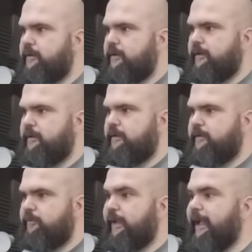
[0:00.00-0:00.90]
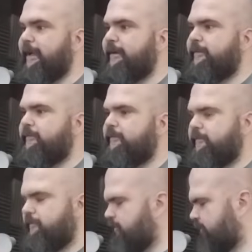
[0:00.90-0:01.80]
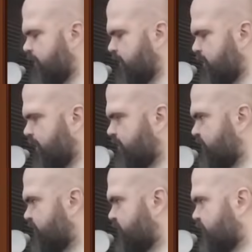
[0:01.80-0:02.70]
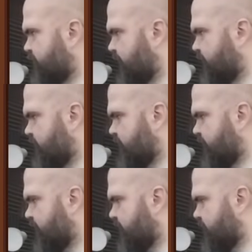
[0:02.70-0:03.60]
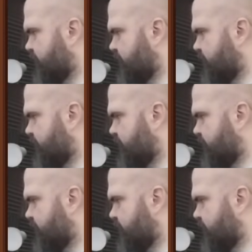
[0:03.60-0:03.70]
There is a cheese crafting mechanic in the